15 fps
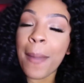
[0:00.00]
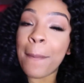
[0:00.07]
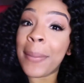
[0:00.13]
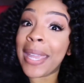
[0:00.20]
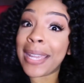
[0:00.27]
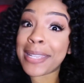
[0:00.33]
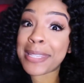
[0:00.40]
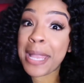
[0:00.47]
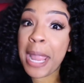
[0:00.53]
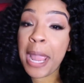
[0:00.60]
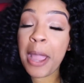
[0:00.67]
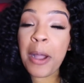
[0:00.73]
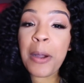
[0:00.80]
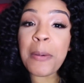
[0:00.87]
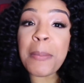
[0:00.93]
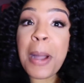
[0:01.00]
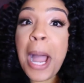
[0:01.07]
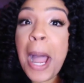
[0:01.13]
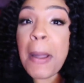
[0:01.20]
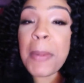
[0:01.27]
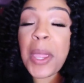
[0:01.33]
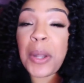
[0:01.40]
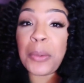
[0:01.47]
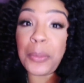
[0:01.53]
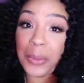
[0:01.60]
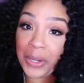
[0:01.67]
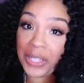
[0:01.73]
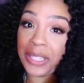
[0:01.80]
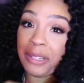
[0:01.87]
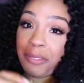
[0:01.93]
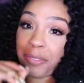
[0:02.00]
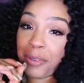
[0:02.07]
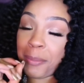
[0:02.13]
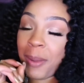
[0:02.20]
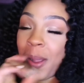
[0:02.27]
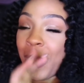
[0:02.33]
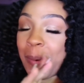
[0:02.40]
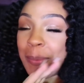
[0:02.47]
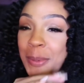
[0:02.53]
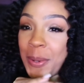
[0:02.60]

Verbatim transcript: being a stay-at-home mom and working from home,